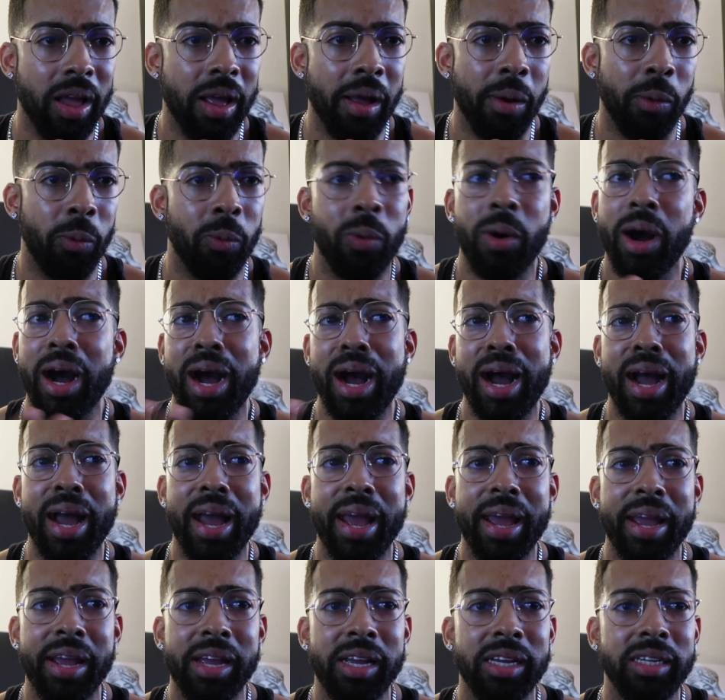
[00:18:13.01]

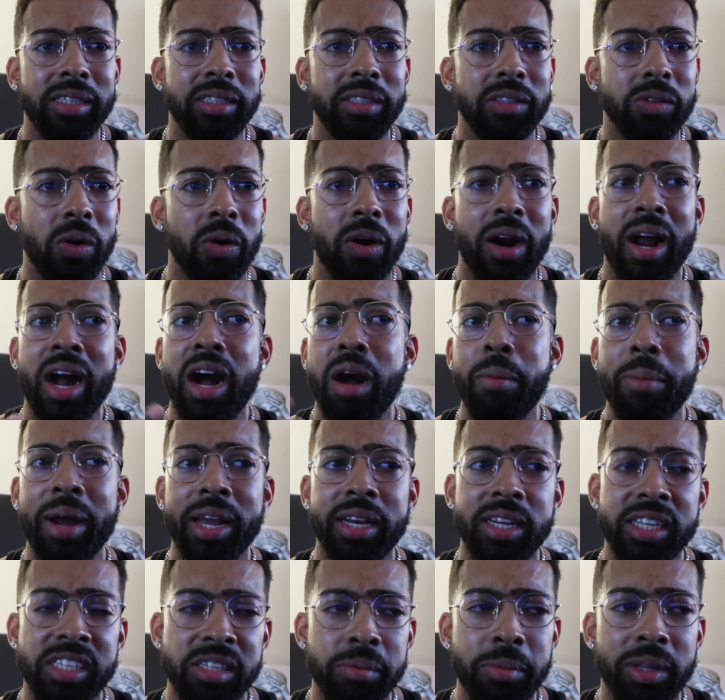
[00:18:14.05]
why or how my
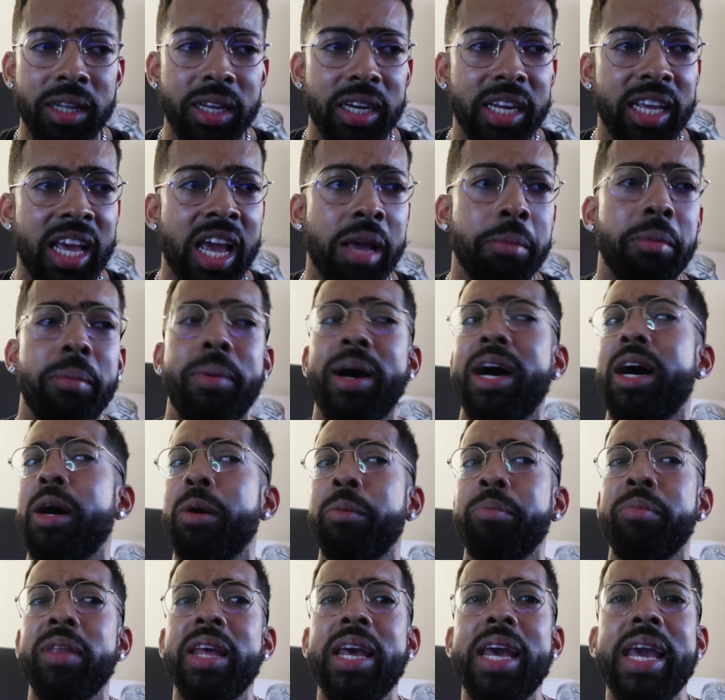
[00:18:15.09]
disability came
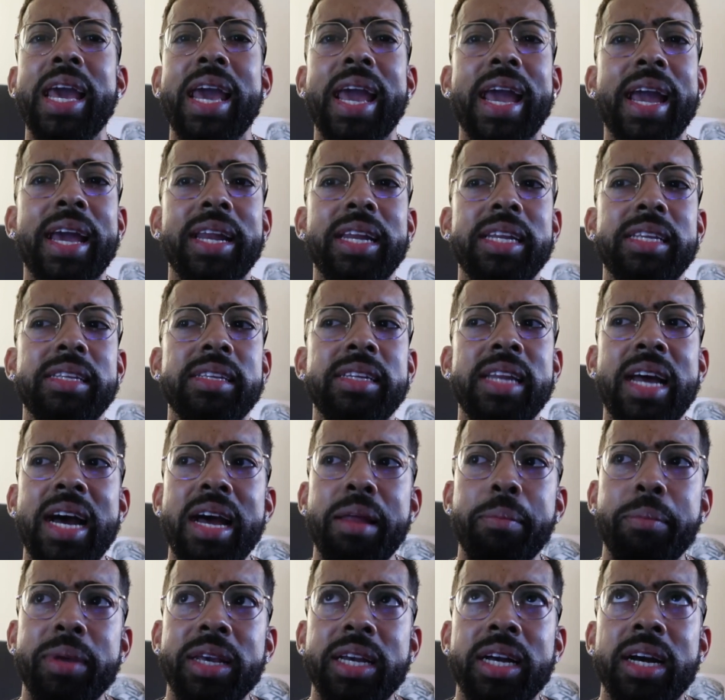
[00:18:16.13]
about. And it's
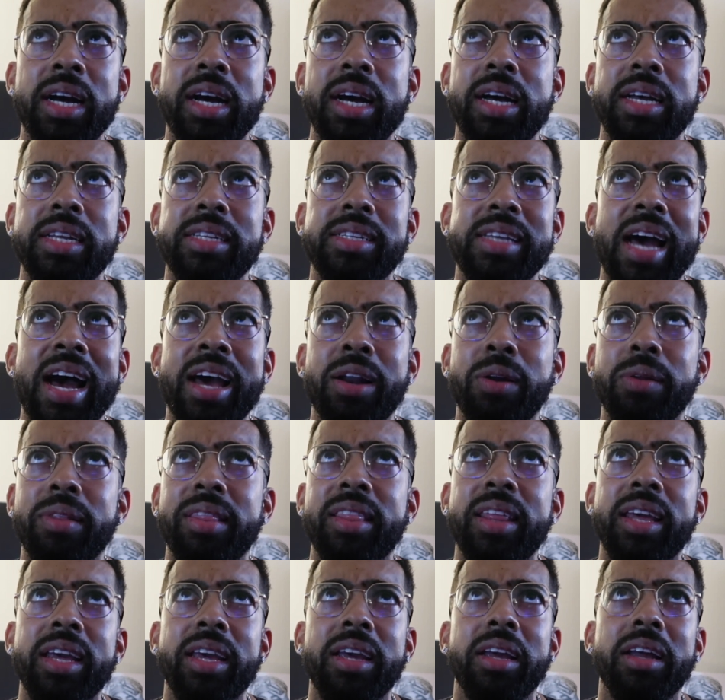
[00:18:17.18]
not because I don't
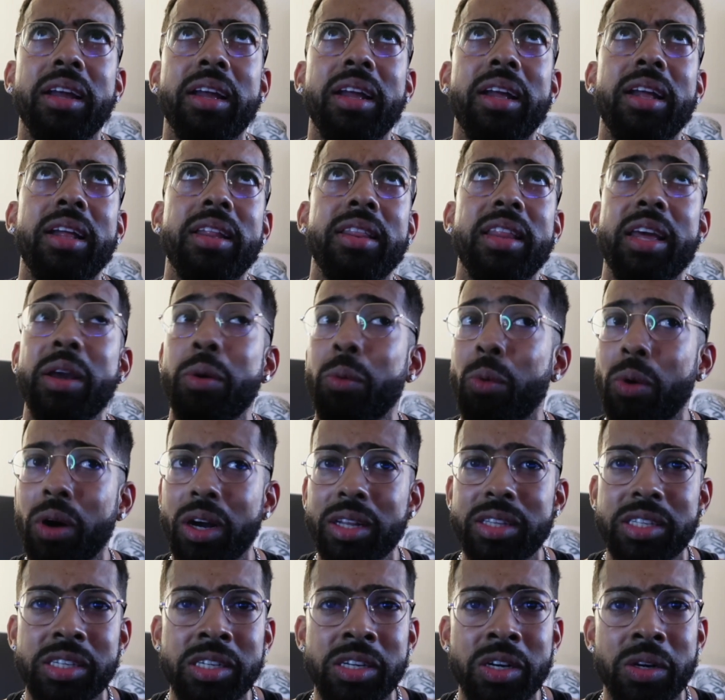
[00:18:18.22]
think they
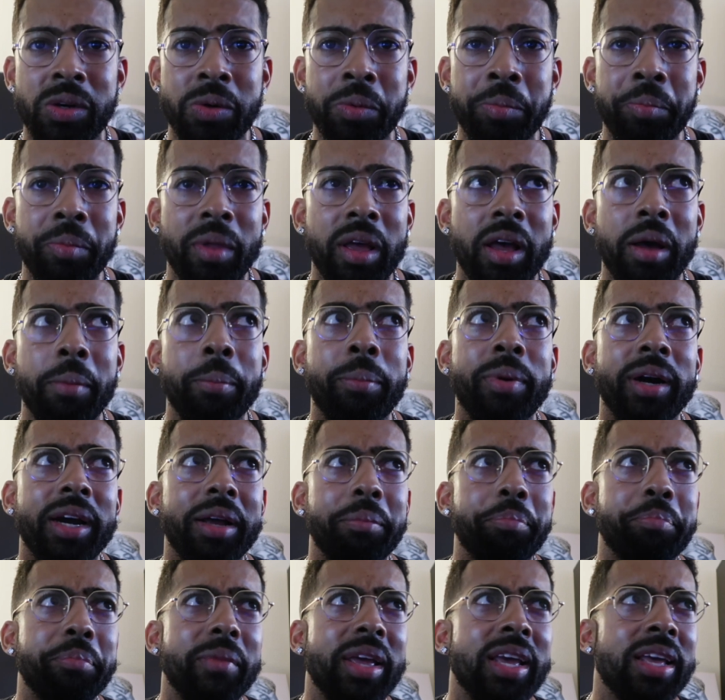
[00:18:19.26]
want to know,
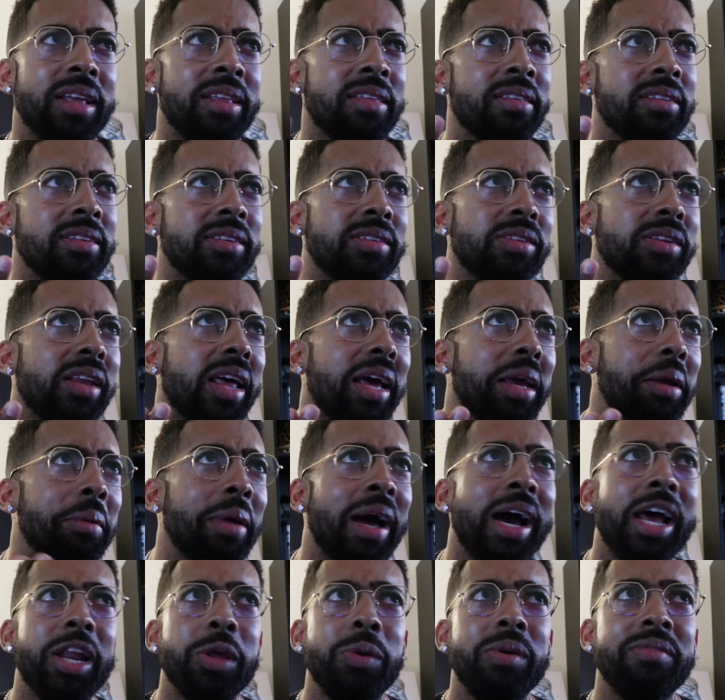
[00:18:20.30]
but it's just like,
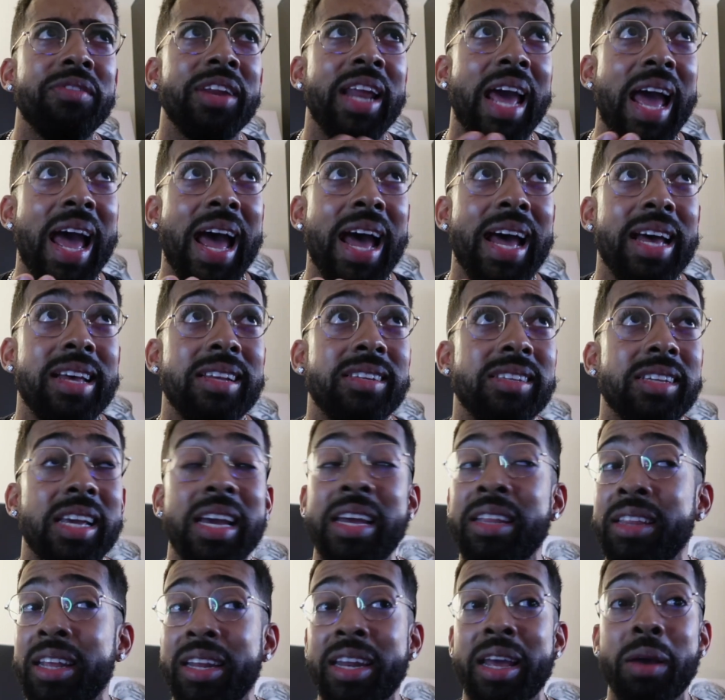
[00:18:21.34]
how do you even ask?
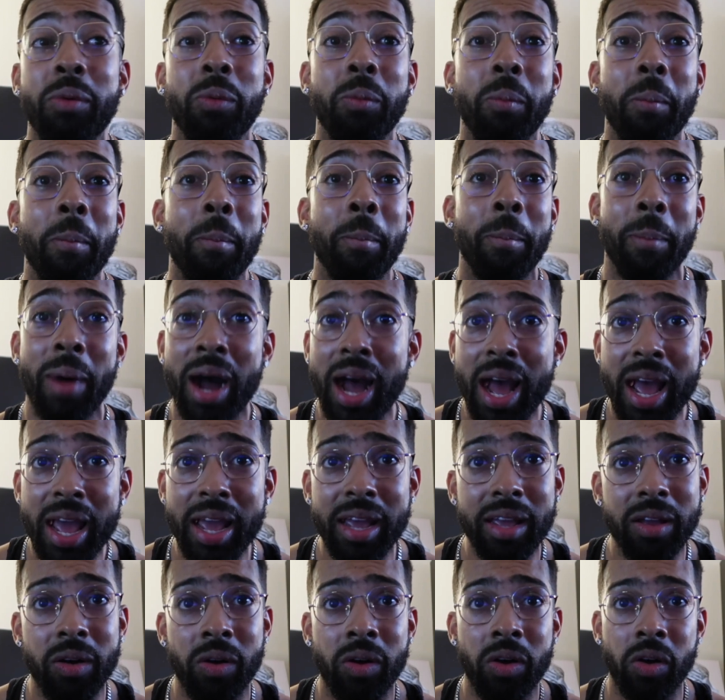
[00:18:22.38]
And then
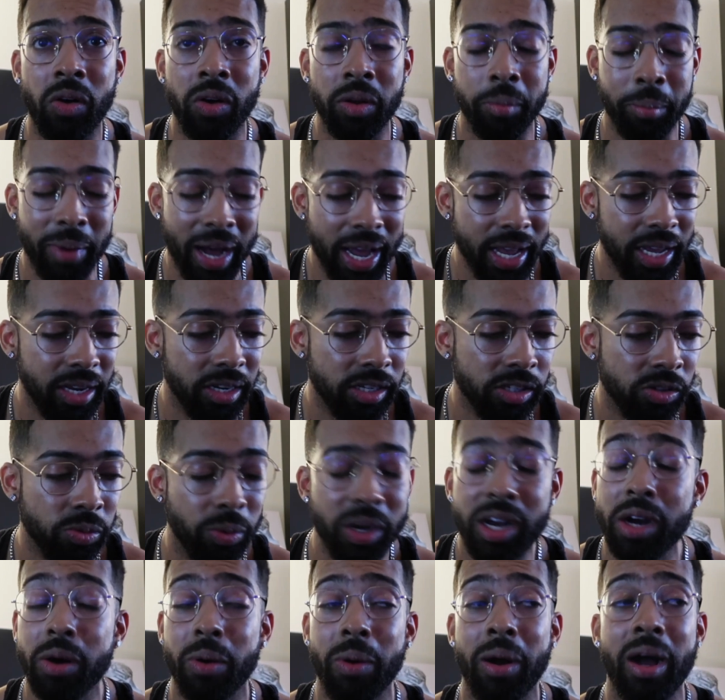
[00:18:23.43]
on my end as
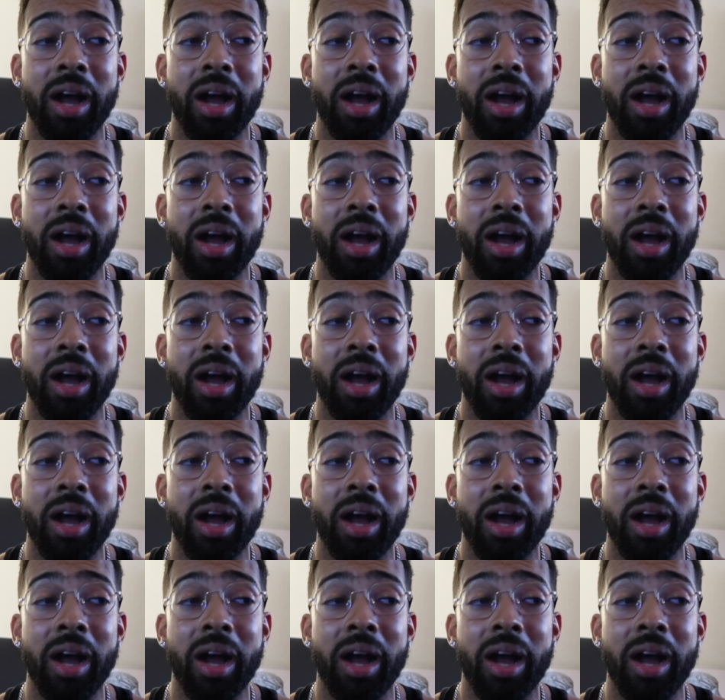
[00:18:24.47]
well,